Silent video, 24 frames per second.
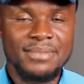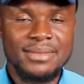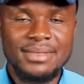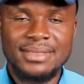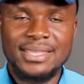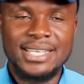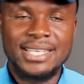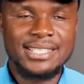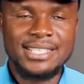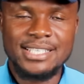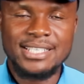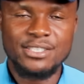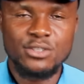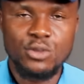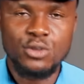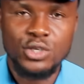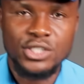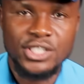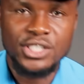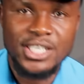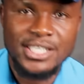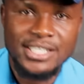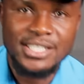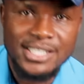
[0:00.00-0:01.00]
This is
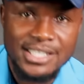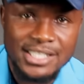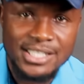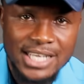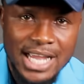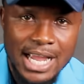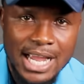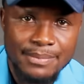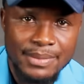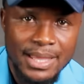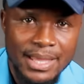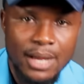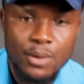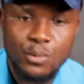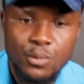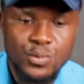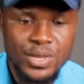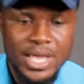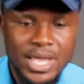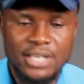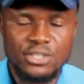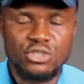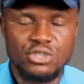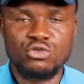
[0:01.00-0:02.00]
not just the time that
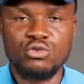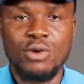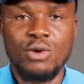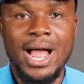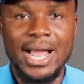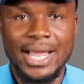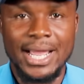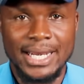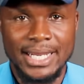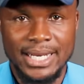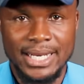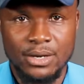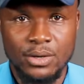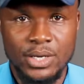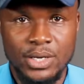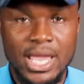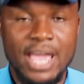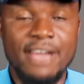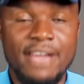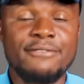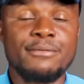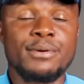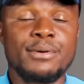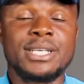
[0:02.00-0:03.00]
we are struggling, okay?
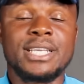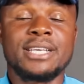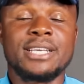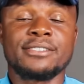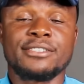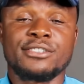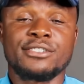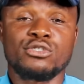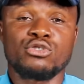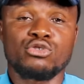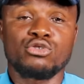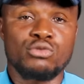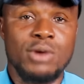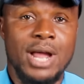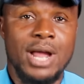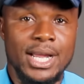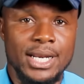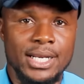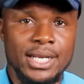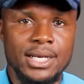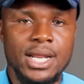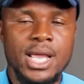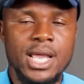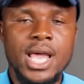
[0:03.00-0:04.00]
Everybody else is
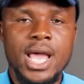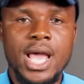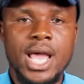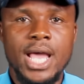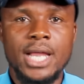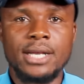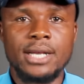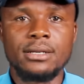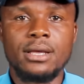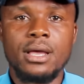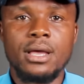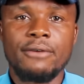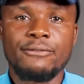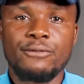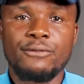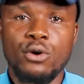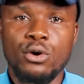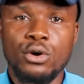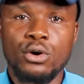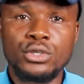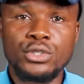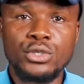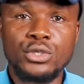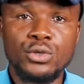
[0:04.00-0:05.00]
struggling. And
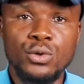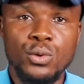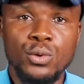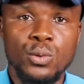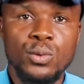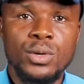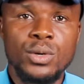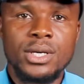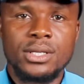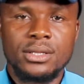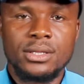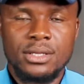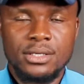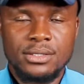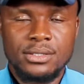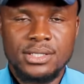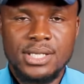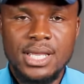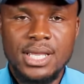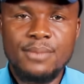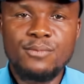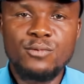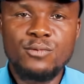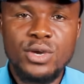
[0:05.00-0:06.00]
for all you know, the
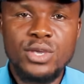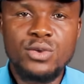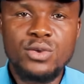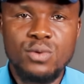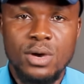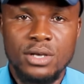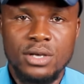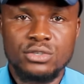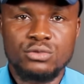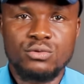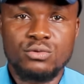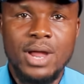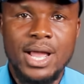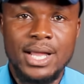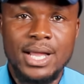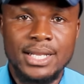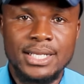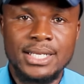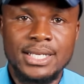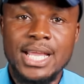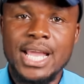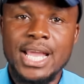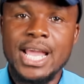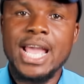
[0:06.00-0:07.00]
same way you are
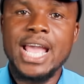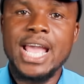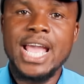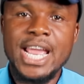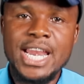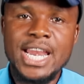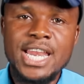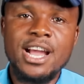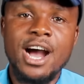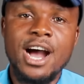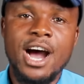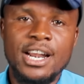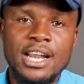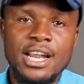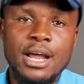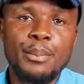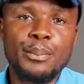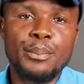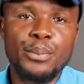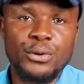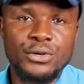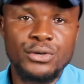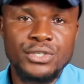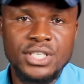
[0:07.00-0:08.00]
struggling, any other
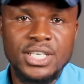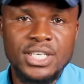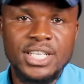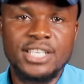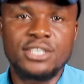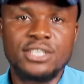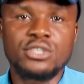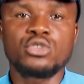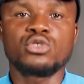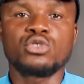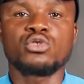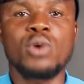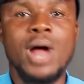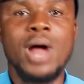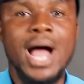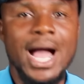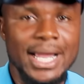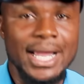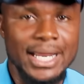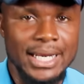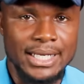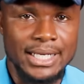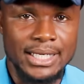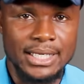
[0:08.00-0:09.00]
person is
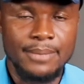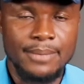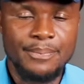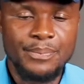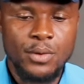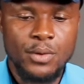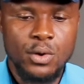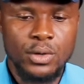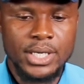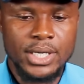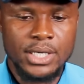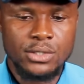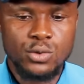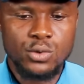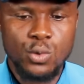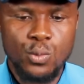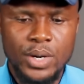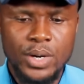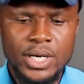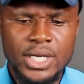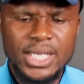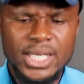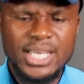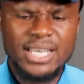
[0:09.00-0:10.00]
struggling. Okay, so
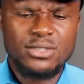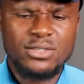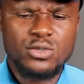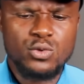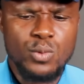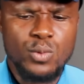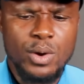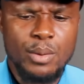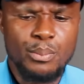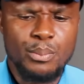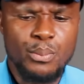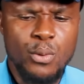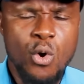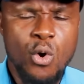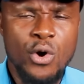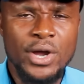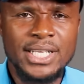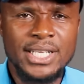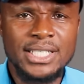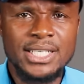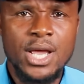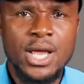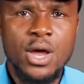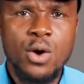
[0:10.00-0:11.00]
when you get to a
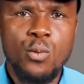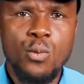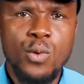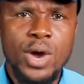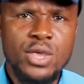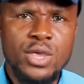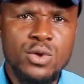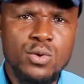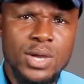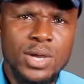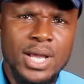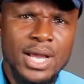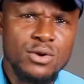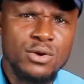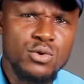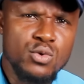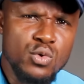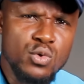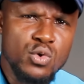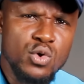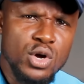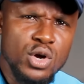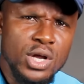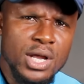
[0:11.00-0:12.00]
point where you can
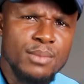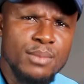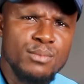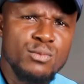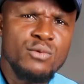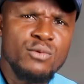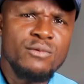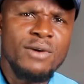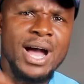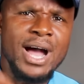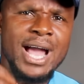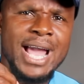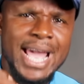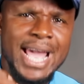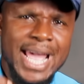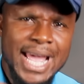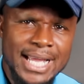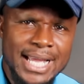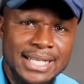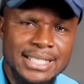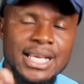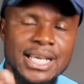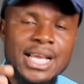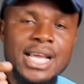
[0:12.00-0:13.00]
no longer move
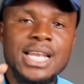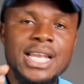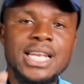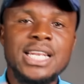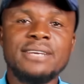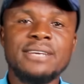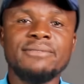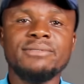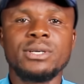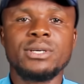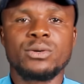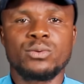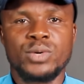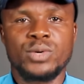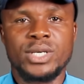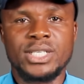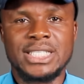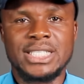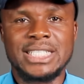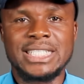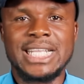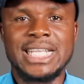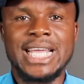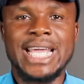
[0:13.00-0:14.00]
ahead, leave the
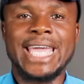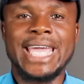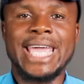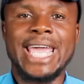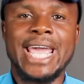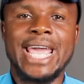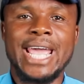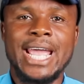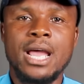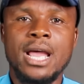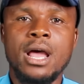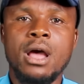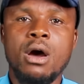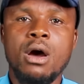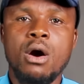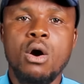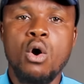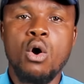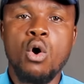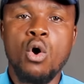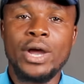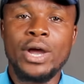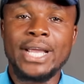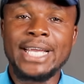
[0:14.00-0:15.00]
rest in the care
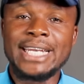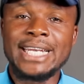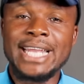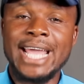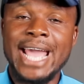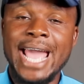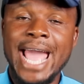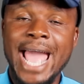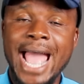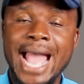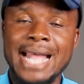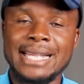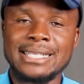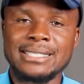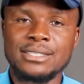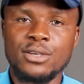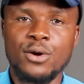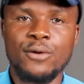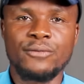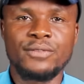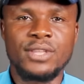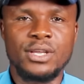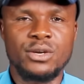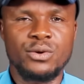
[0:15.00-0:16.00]
or in the hands
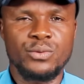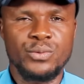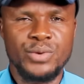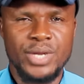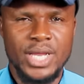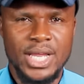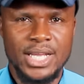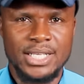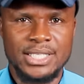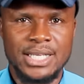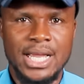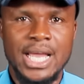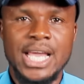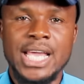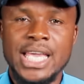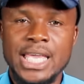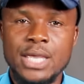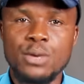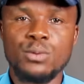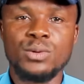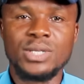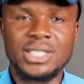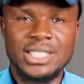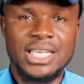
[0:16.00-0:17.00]
of the Creator.
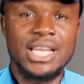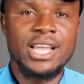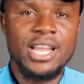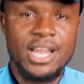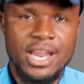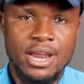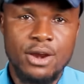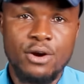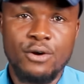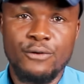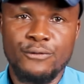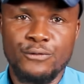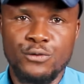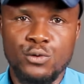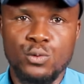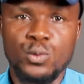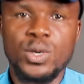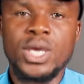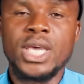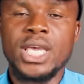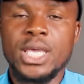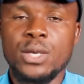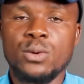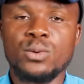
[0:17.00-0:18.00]
He will take care of you.
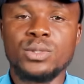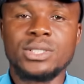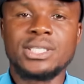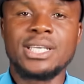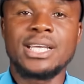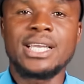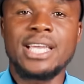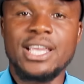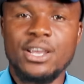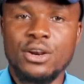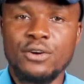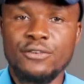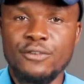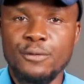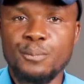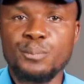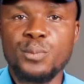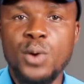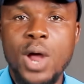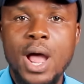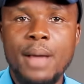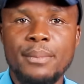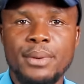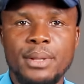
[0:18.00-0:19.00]
He will take care of the
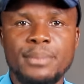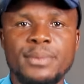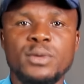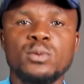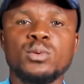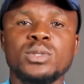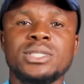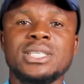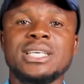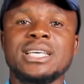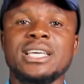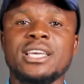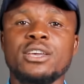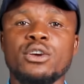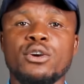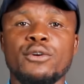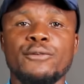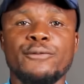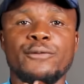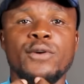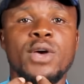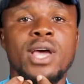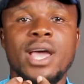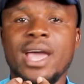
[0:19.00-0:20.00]
problem. He will take care
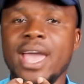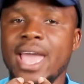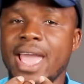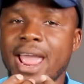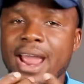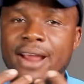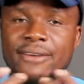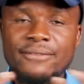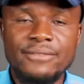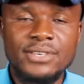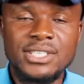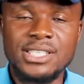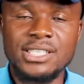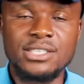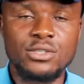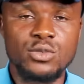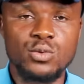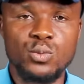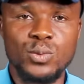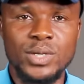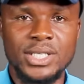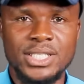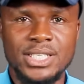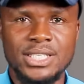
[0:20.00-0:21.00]
of every
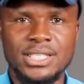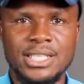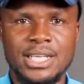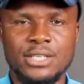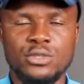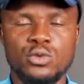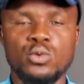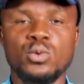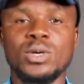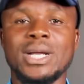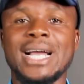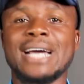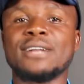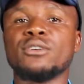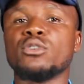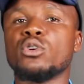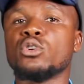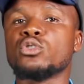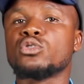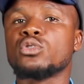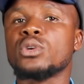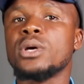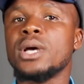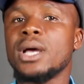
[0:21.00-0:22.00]
situation that you
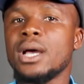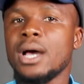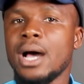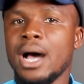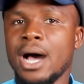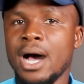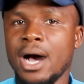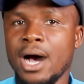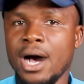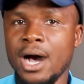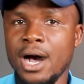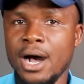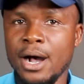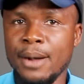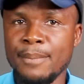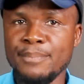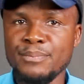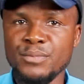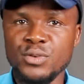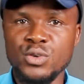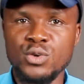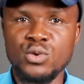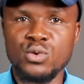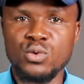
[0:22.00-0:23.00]
cannot,
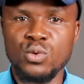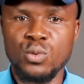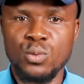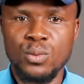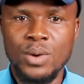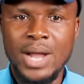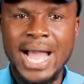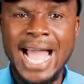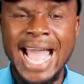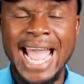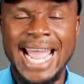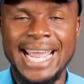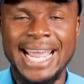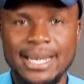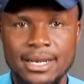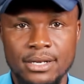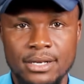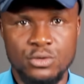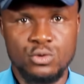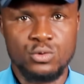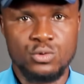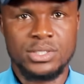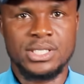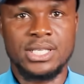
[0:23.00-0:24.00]
handle
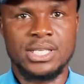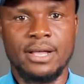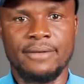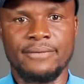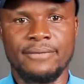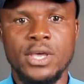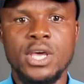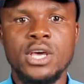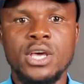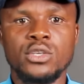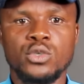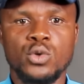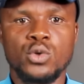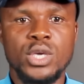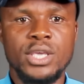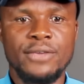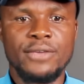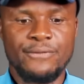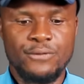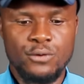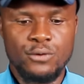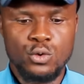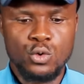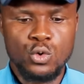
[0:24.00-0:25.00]
yourself. So
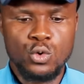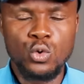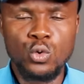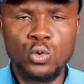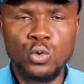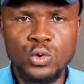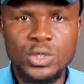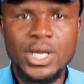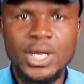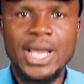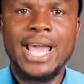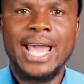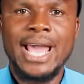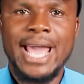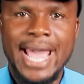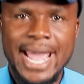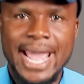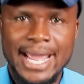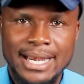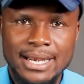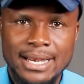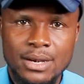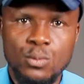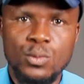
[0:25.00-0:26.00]
if you could
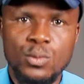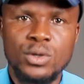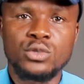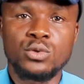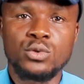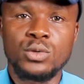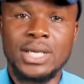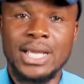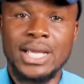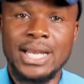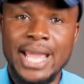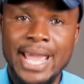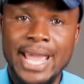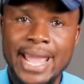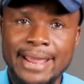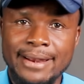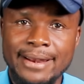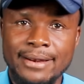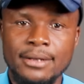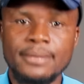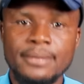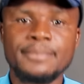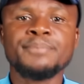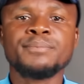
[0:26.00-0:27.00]
handle what you can
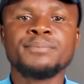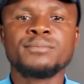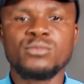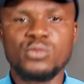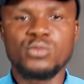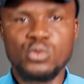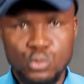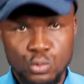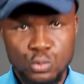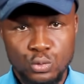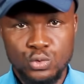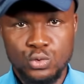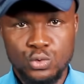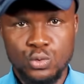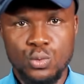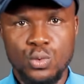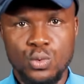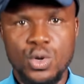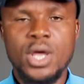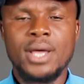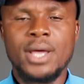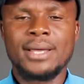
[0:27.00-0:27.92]
handle, do so.